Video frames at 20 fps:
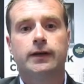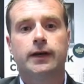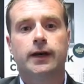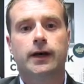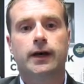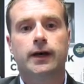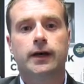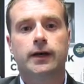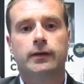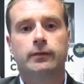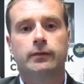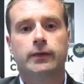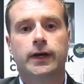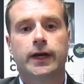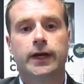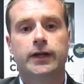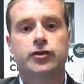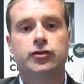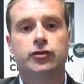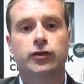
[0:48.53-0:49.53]
A
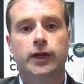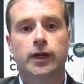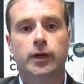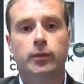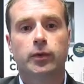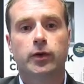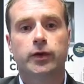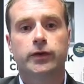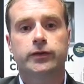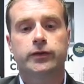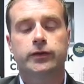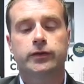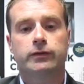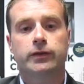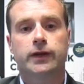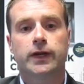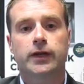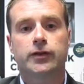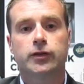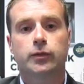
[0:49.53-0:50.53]
history in a person's
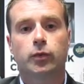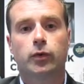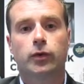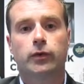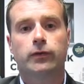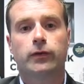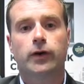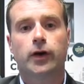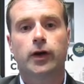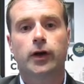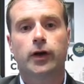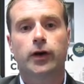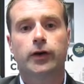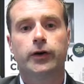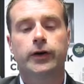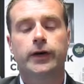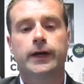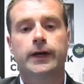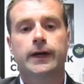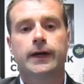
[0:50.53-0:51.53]
financial
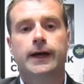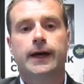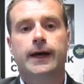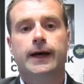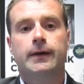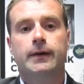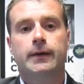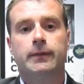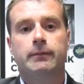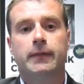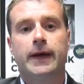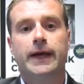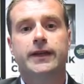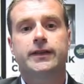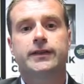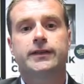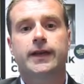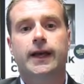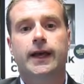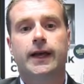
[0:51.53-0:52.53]
portfolio
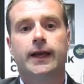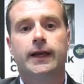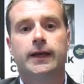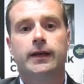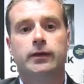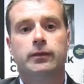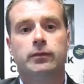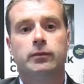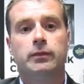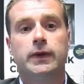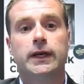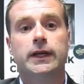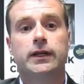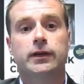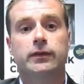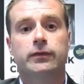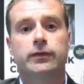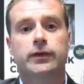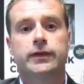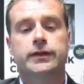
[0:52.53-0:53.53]
makes a big
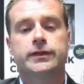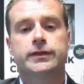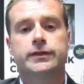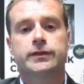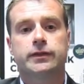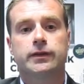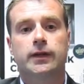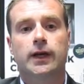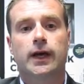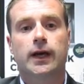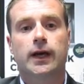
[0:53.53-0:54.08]
difference